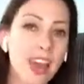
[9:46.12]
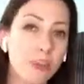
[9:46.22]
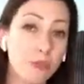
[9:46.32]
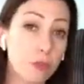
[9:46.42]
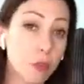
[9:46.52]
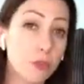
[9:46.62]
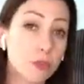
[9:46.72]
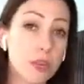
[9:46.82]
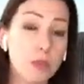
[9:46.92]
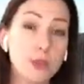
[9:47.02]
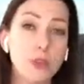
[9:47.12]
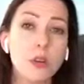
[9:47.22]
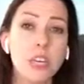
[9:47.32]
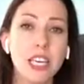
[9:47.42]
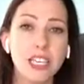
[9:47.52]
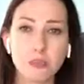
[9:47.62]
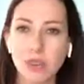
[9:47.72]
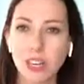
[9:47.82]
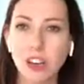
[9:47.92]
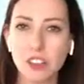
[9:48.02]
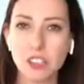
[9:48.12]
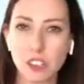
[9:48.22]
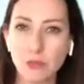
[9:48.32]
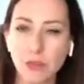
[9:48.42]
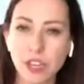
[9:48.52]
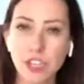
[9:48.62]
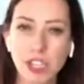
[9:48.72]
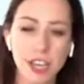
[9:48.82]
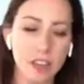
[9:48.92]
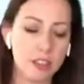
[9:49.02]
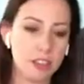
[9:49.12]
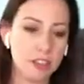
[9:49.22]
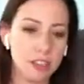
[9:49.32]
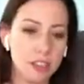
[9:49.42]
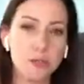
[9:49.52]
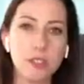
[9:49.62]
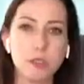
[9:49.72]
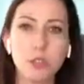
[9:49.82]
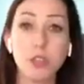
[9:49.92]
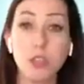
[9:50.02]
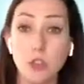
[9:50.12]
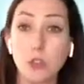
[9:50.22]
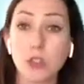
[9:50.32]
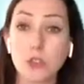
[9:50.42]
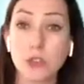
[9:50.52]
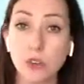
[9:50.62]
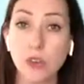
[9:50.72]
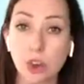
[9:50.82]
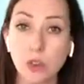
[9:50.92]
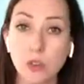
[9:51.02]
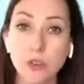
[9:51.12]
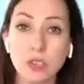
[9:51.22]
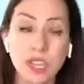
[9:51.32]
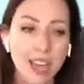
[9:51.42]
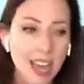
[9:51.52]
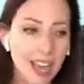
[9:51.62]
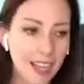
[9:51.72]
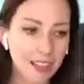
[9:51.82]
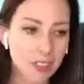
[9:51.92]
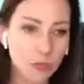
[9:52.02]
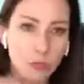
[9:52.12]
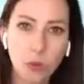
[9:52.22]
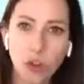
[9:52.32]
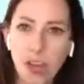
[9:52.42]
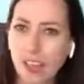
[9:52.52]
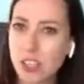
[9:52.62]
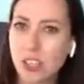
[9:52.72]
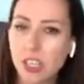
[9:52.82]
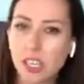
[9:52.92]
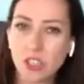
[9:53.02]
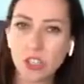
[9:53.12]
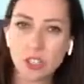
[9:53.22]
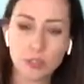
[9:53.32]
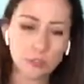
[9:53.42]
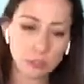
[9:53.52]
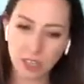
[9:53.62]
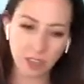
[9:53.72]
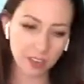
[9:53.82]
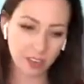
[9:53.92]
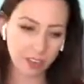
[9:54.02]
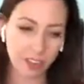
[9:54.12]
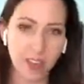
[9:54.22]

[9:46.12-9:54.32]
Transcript: And for most people, it's really hard to differentiate the difference between your true goals and what actually has just been